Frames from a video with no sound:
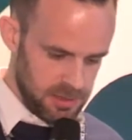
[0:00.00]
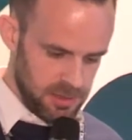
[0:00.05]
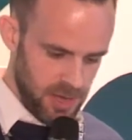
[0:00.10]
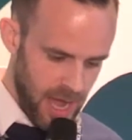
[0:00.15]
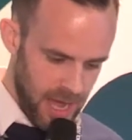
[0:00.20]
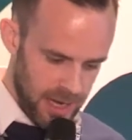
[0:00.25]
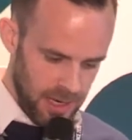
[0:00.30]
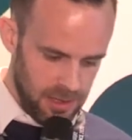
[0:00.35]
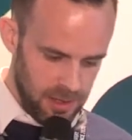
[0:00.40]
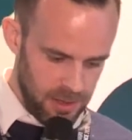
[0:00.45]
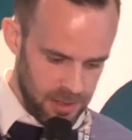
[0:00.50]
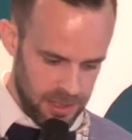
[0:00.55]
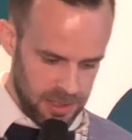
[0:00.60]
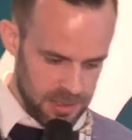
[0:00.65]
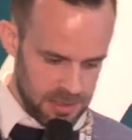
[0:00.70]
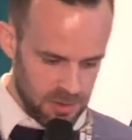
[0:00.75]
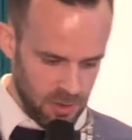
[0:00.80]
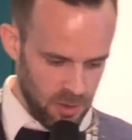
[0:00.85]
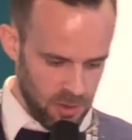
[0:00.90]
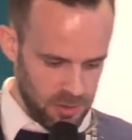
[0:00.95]
to
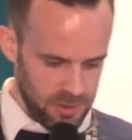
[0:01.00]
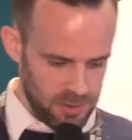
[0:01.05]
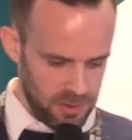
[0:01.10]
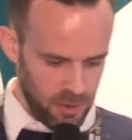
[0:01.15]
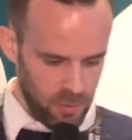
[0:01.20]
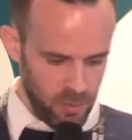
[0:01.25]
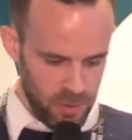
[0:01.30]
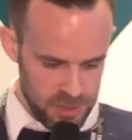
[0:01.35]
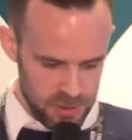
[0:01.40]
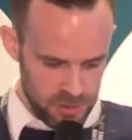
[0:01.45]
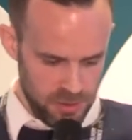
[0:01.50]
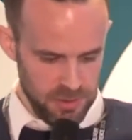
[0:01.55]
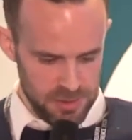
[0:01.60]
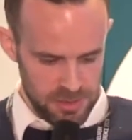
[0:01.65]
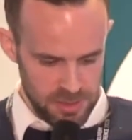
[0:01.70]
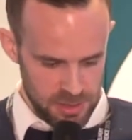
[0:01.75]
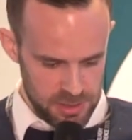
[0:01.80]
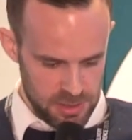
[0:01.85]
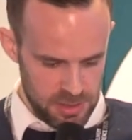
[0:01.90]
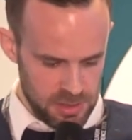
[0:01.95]
analyse under which
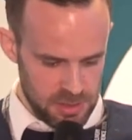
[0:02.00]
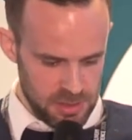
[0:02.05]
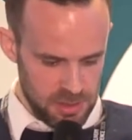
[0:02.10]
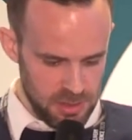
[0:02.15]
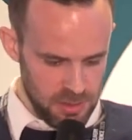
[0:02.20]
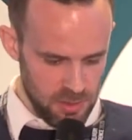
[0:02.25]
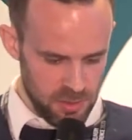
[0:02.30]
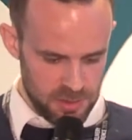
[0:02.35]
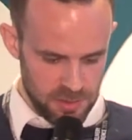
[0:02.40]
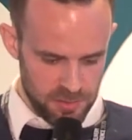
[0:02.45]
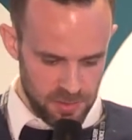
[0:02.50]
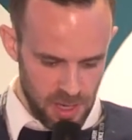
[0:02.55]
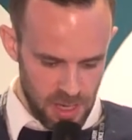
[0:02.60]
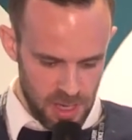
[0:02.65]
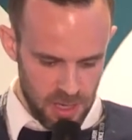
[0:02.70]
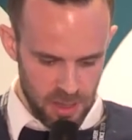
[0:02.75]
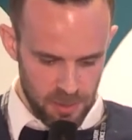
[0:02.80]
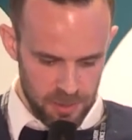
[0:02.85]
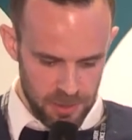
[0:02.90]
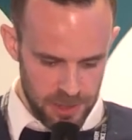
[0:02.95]
conditions the use of
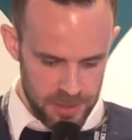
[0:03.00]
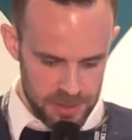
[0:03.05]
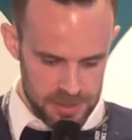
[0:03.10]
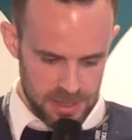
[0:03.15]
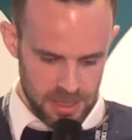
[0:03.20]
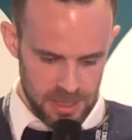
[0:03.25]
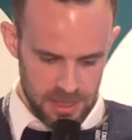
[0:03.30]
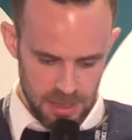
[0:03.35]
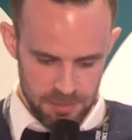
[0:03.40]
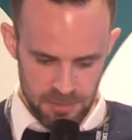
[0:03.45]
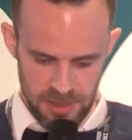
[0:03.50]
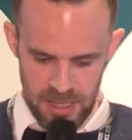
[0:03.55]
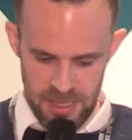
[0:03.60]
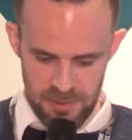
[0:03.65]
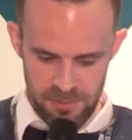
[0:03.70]
cargo bikes can be